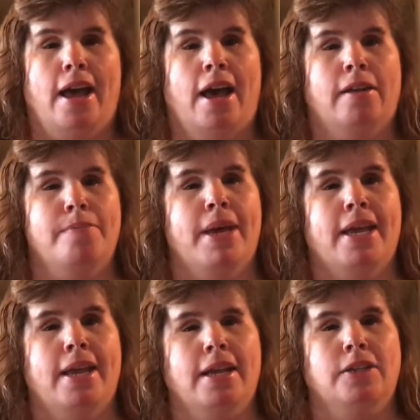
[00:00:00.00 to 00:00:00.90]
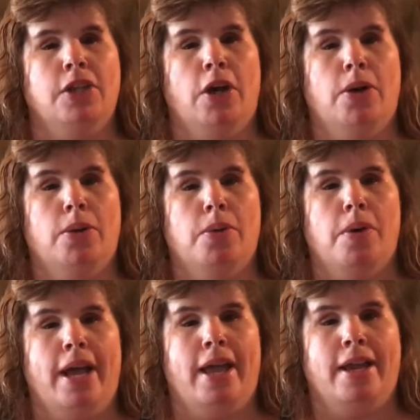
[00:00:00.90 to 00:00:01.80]
out of making
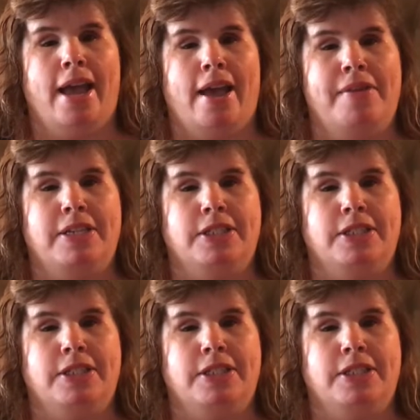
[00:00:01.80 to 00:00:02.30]
dough and have it